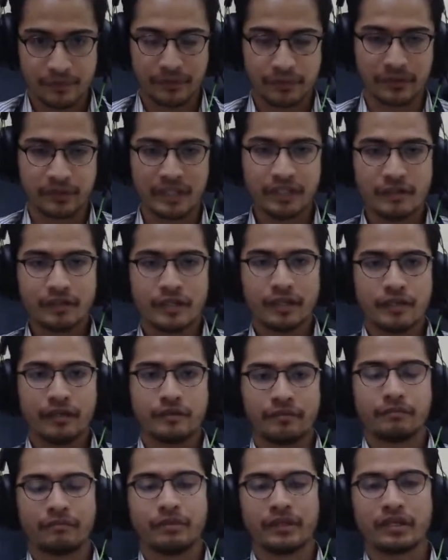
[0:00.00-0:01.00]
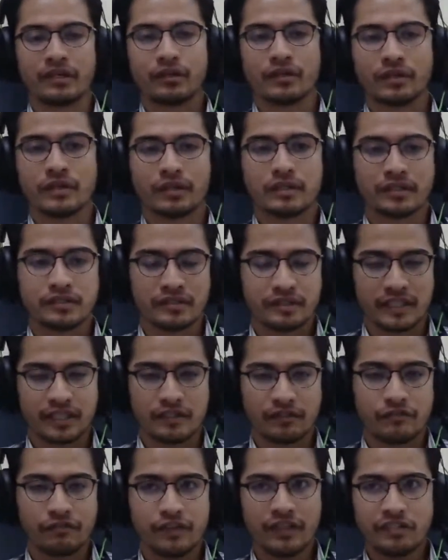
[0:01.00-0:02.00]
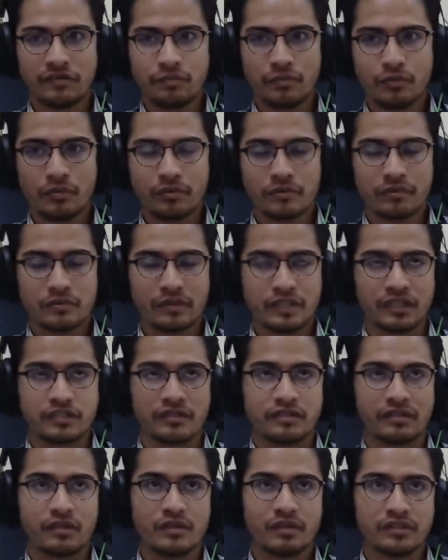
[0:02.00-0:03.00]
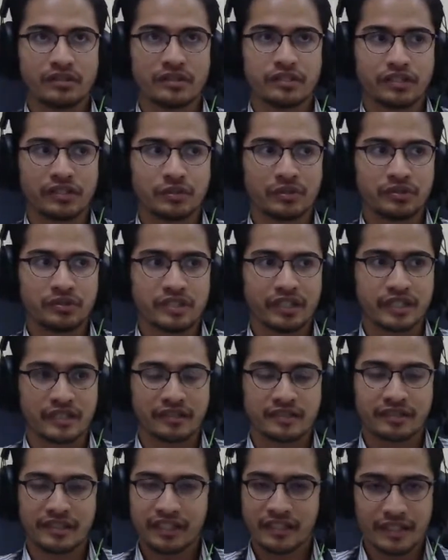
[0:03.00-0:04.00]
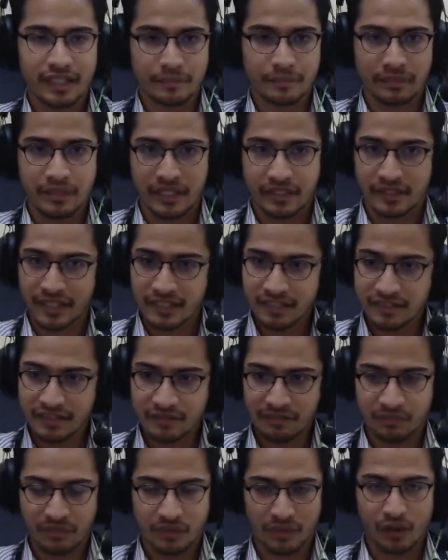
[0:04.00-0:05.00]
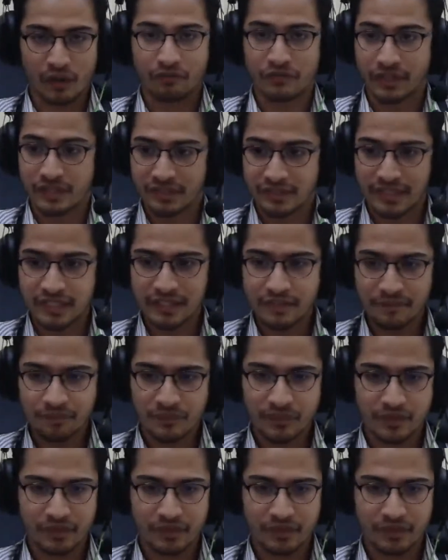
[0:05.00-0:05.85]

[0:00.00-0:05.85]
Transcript: Okay, because Facebook is not using a single IP address, obviously.